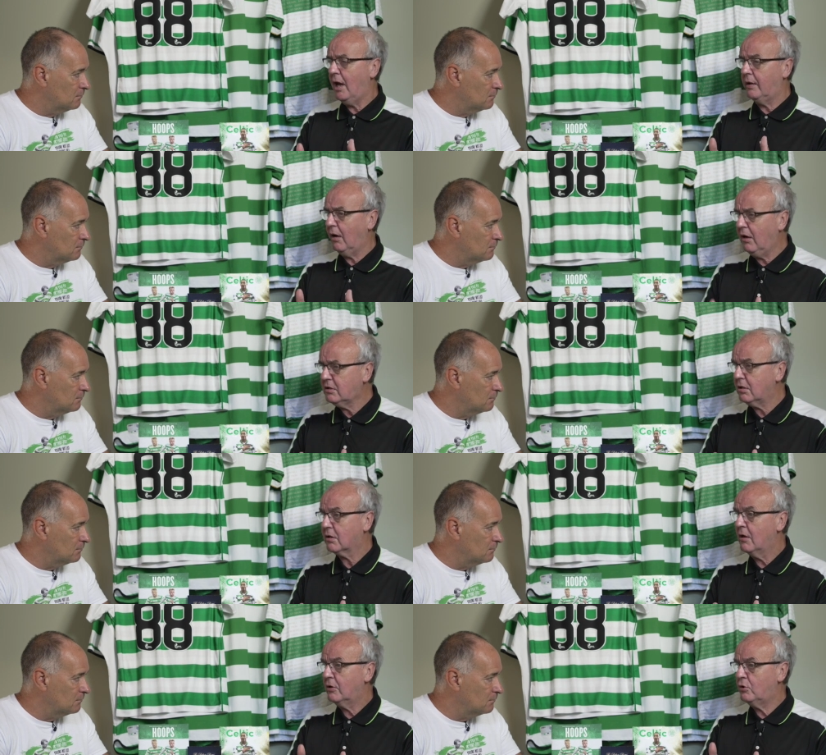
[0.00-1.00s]
Speaker 1: and utter
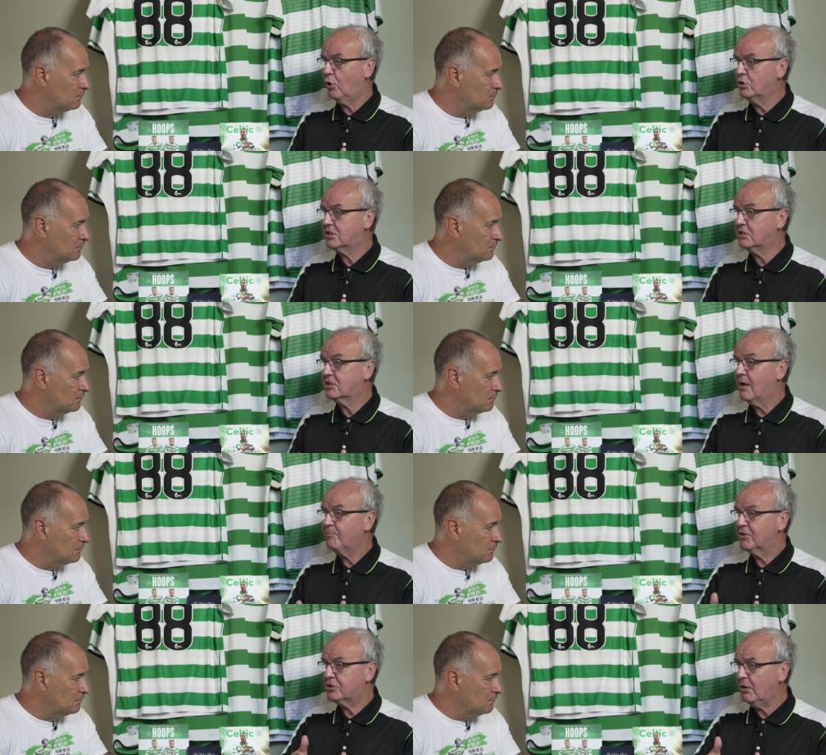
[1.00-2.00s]
nonsense.
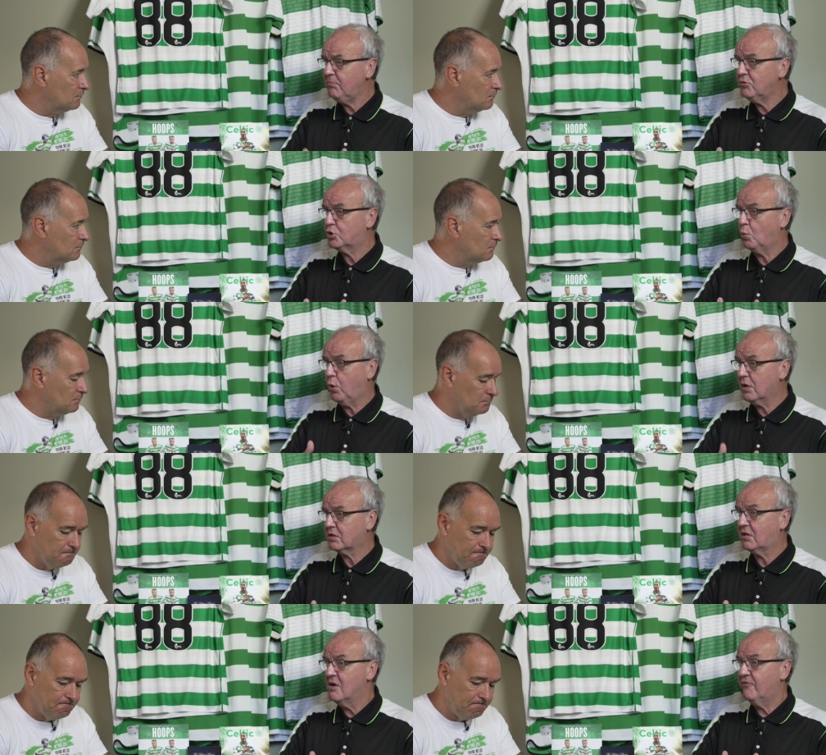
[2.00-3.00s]
Something's
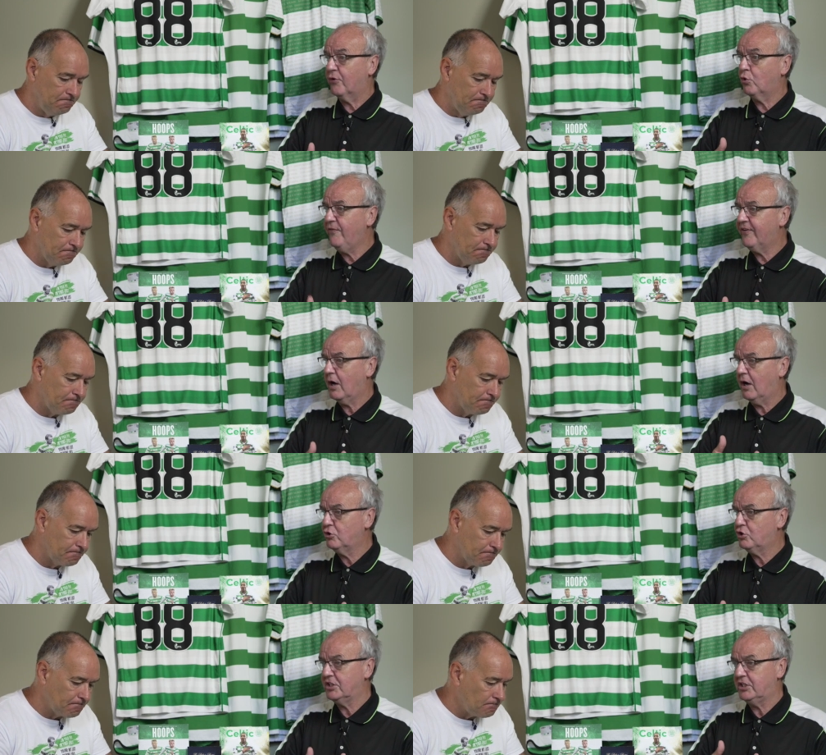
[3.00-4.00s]
worked for over a
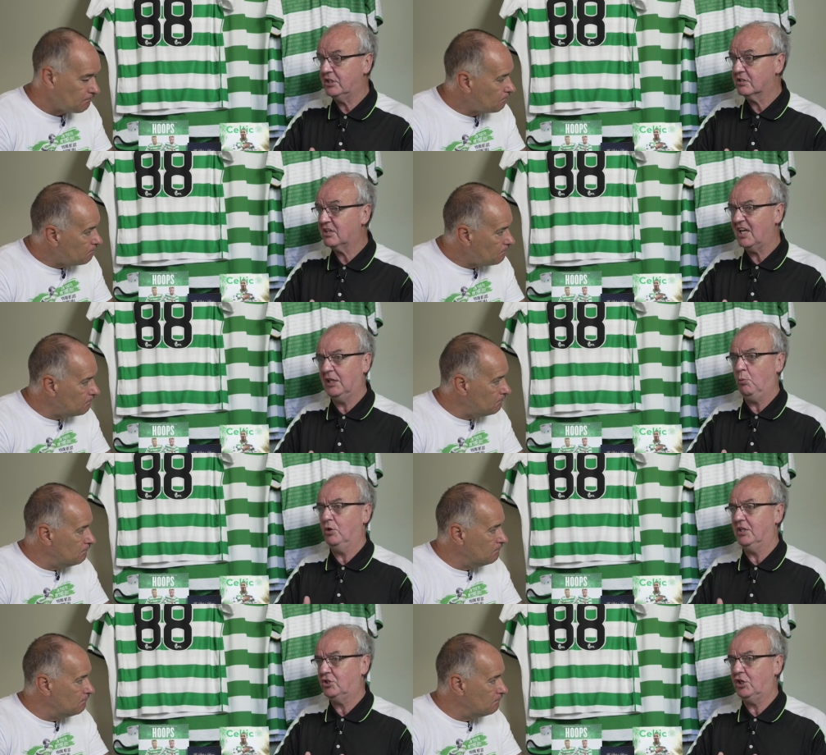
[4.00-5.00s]
hundred years and they
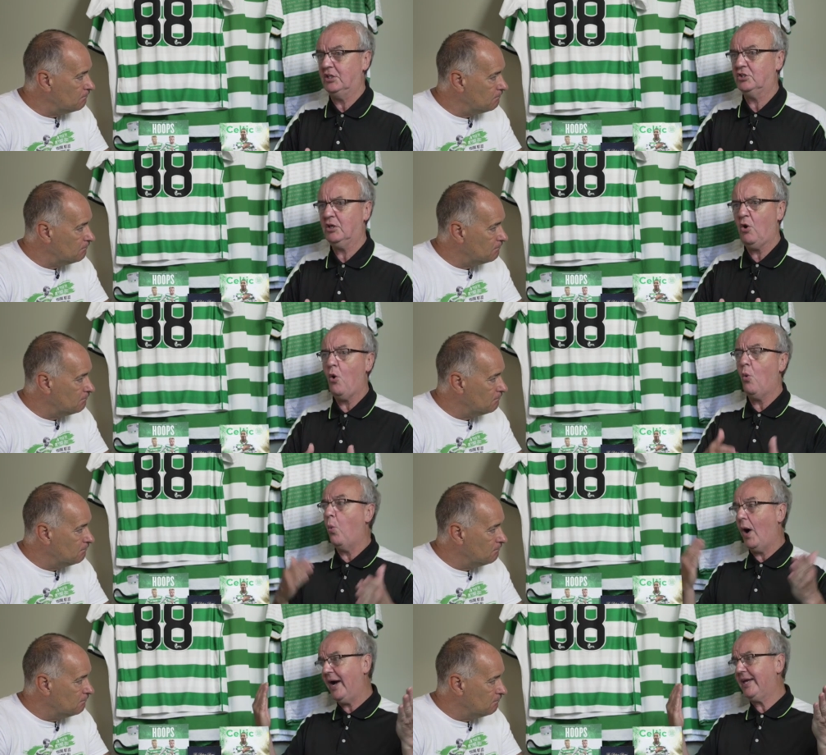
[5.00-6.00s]
want to change it.
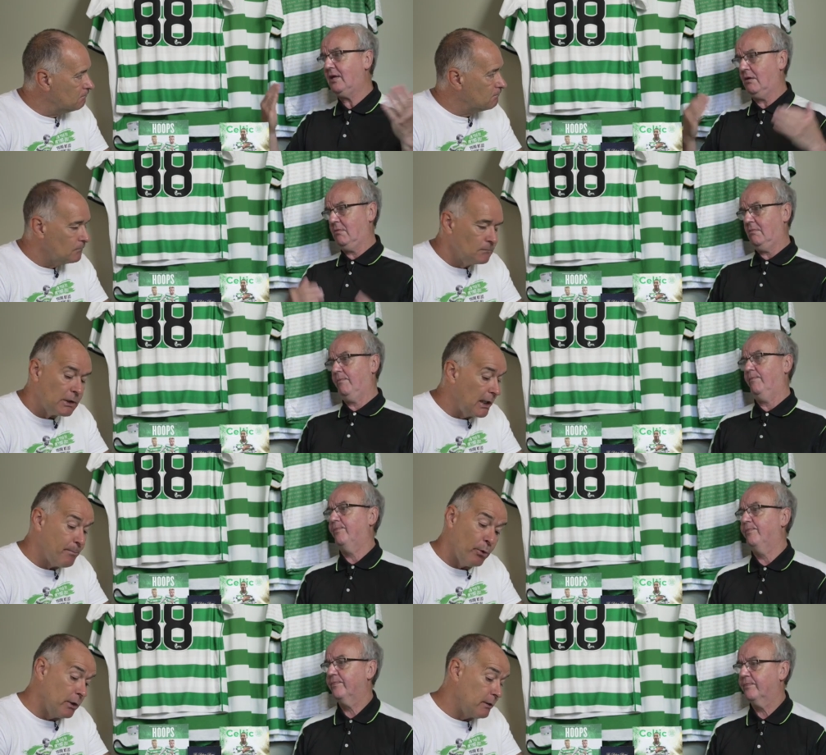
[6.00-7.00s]
Speaker 2: Why? Great
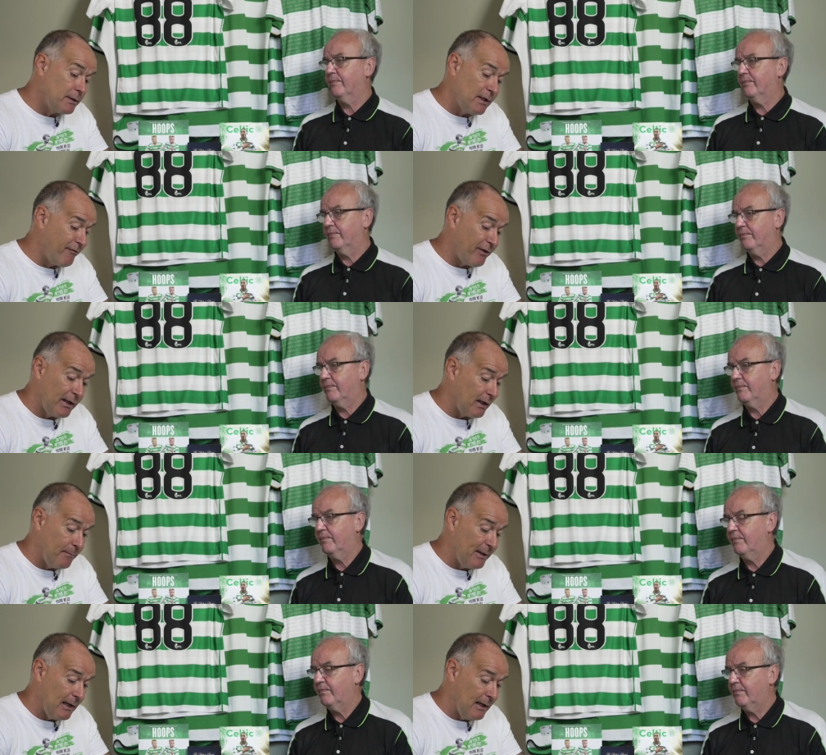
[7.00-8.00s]
point, uh, Frank. I
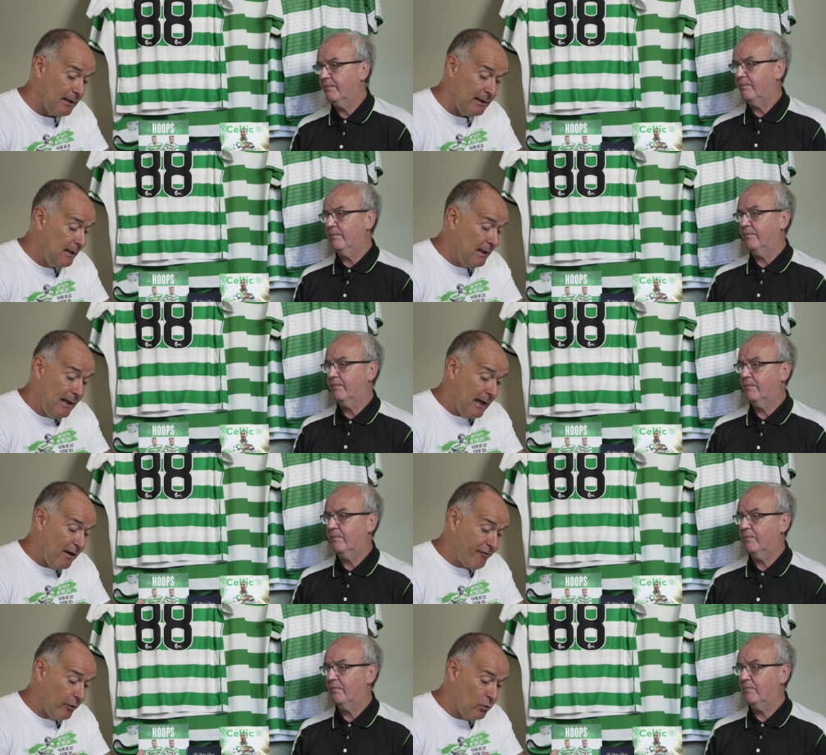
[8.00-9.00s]
mean, I, I, I
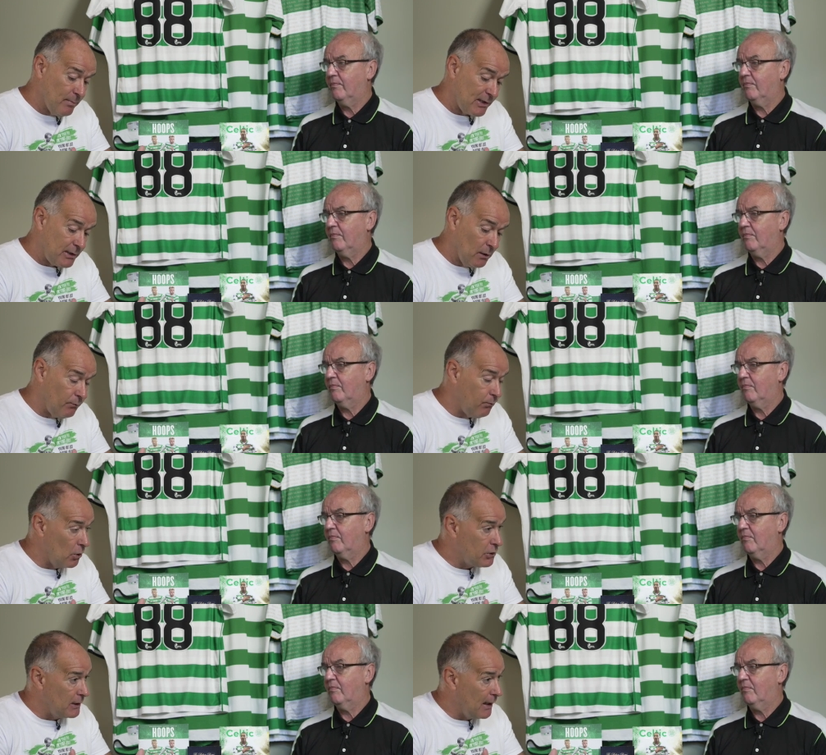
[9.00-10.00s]
found myself
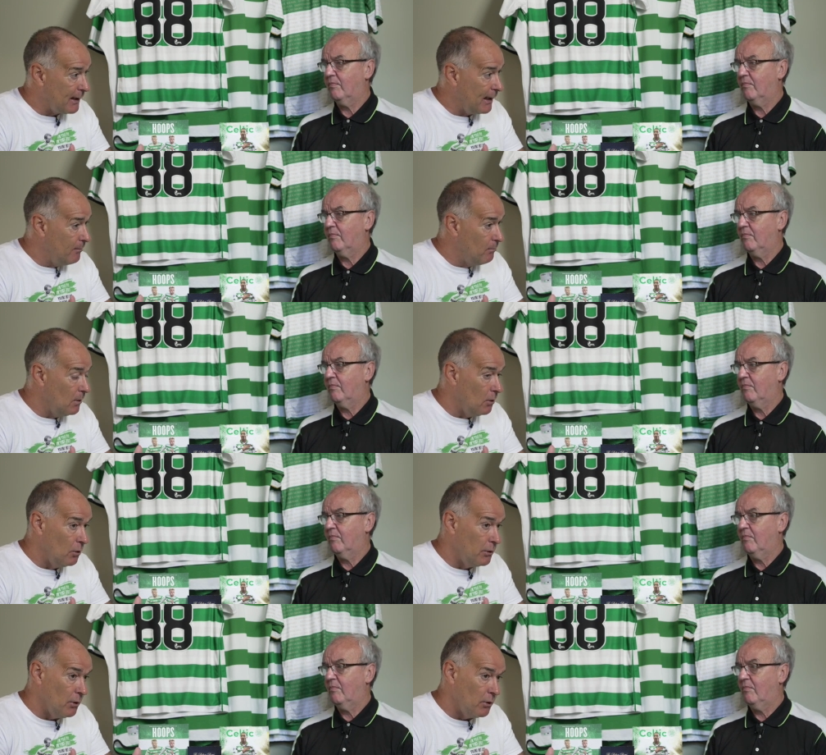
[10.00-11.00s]
watching that game
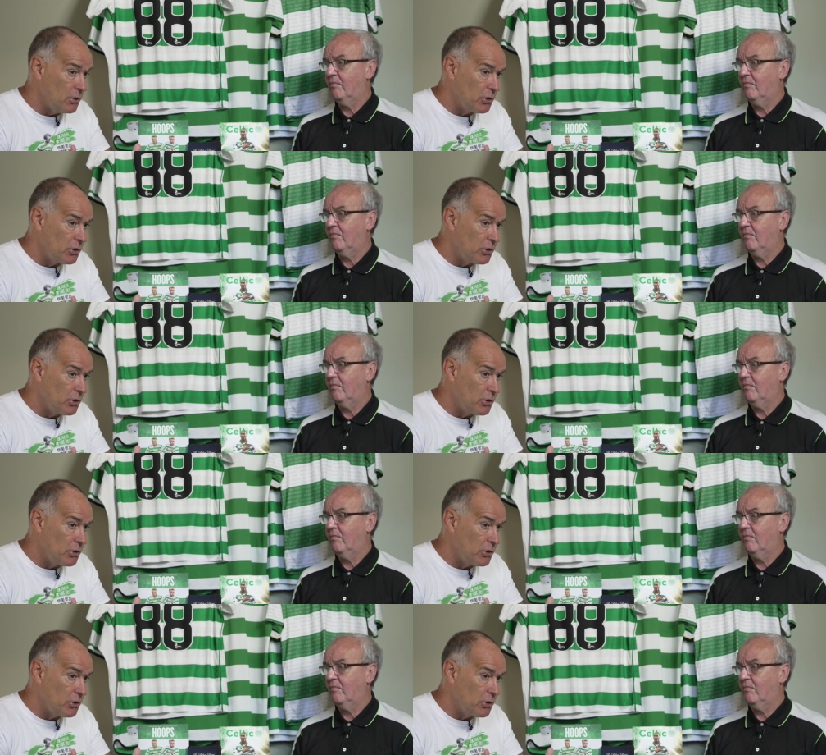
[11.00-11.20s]
on on